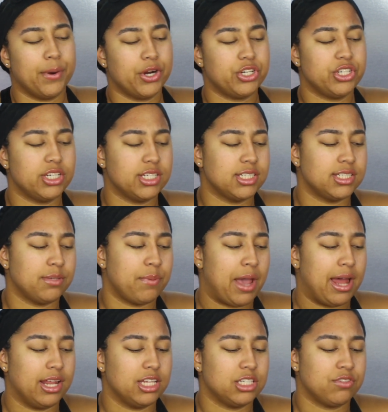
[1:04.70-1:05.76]
purchased
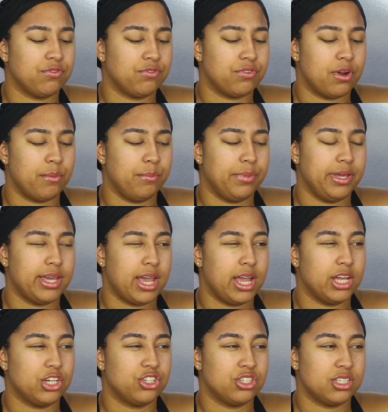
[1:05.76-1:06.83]
palettes from
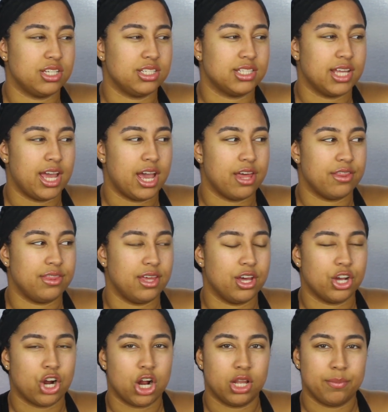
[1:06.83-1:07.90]
BH since they had
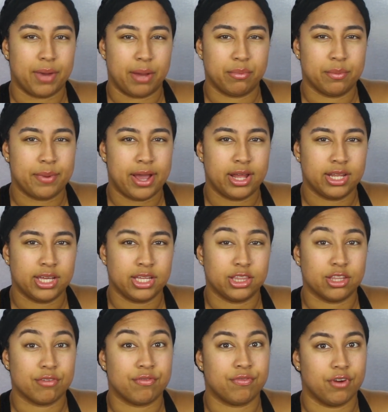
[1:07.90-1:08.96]
the Carly Bible
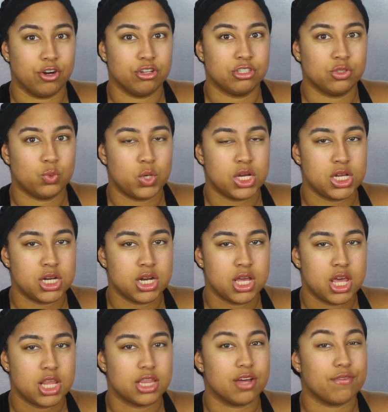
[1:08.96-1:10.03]
palette, the first one,
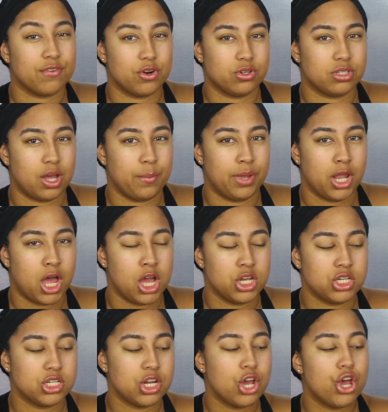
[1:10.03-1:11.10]
the first time it
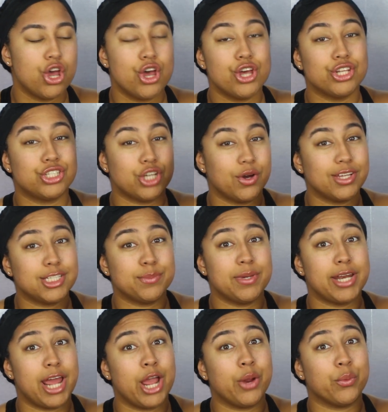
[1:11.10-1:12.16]
launched. So it's
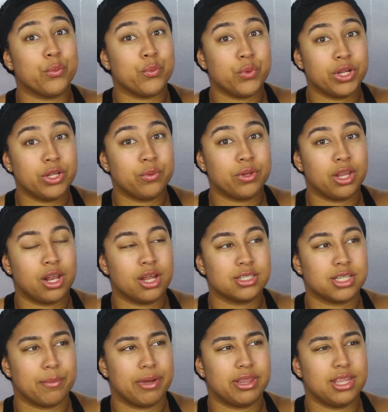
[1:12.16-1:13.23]
been a really long
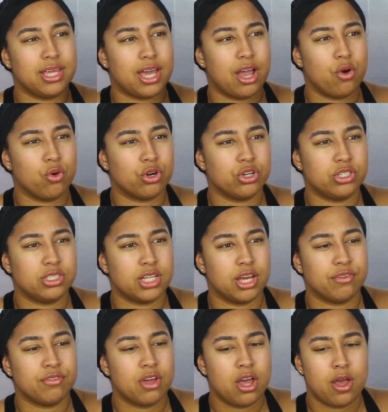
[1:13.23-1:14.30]
time. I think I ordered
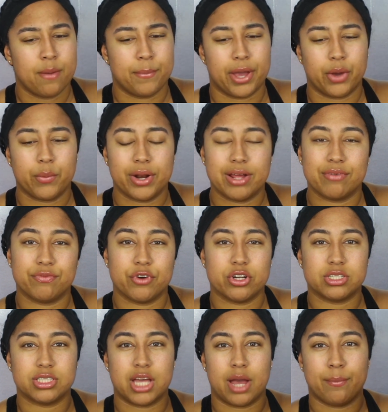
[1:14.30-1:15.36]
stuff back when I
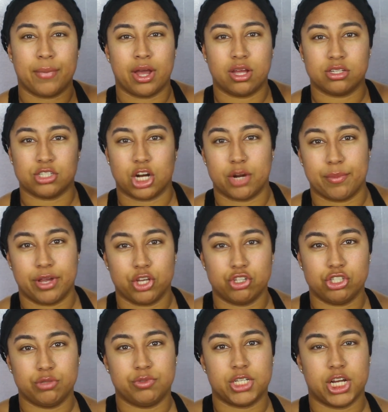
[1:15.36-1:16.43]
first started my
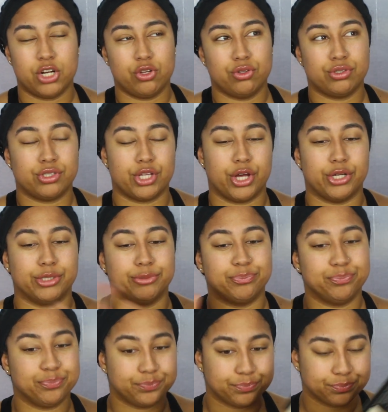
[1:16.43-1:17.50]
YouTube channel, so